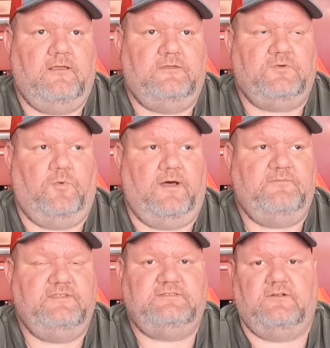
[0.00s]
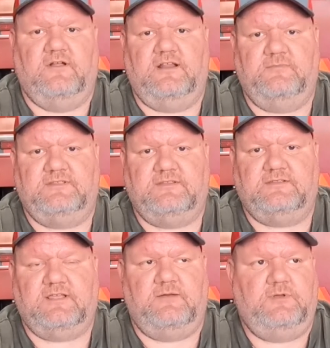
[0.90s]
so what this agronomist has
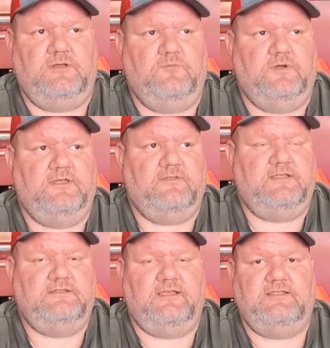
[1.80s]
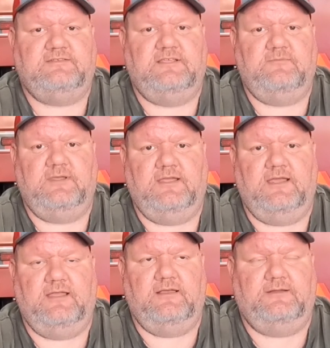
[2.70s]
come up with, he sent me
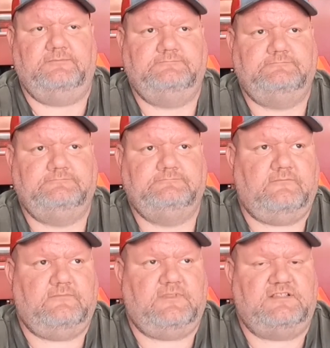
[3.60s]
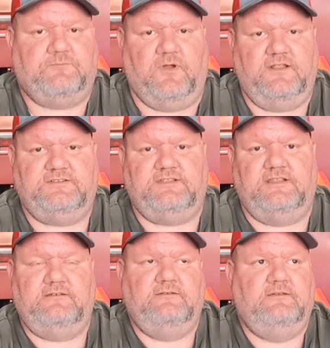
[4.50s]
a
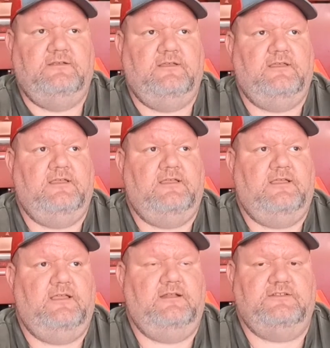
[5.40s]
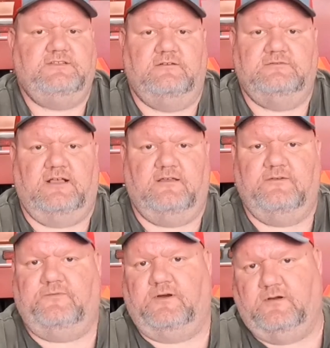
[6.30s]
spreadsheet, and it shows all the
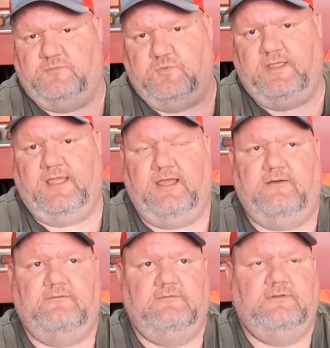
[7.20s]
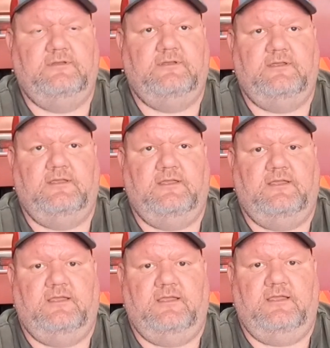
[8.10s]
farms we have.
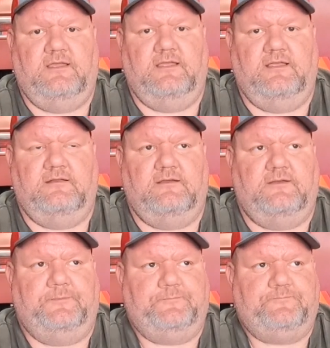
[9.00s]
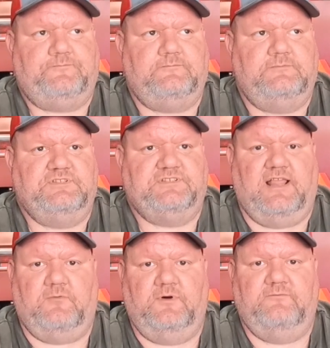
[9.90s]
And just
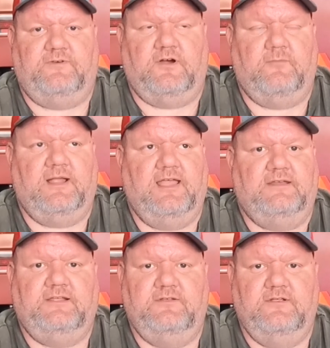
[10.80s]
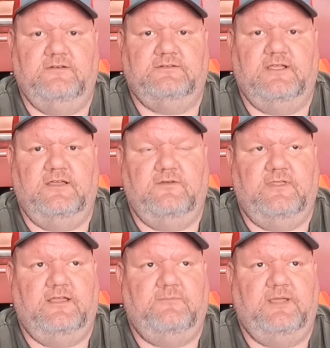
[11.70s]
like one farm I got 2 years ago
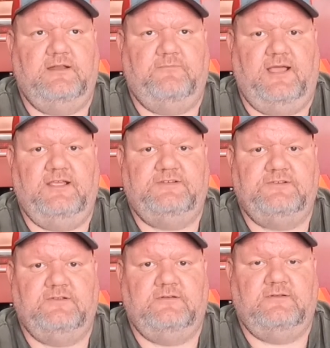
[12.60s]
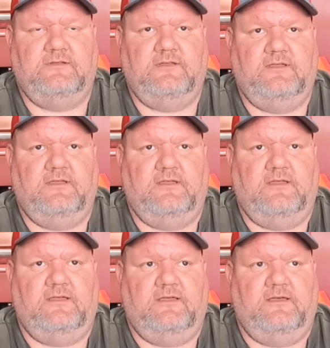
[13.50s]
that had been in pasture,
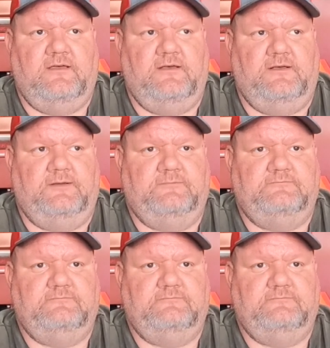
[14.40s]
the